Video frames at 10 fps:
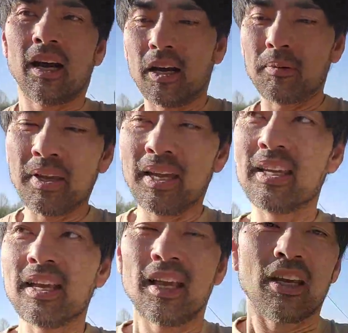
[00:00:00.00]

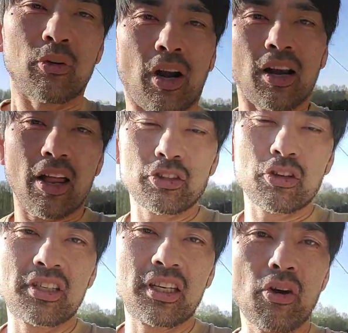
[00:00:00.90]

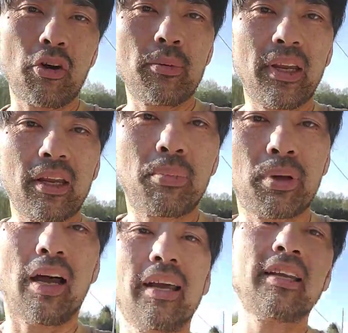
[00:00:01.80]
Chronological seniority being
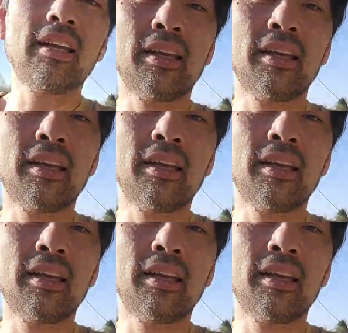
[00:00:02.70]
applied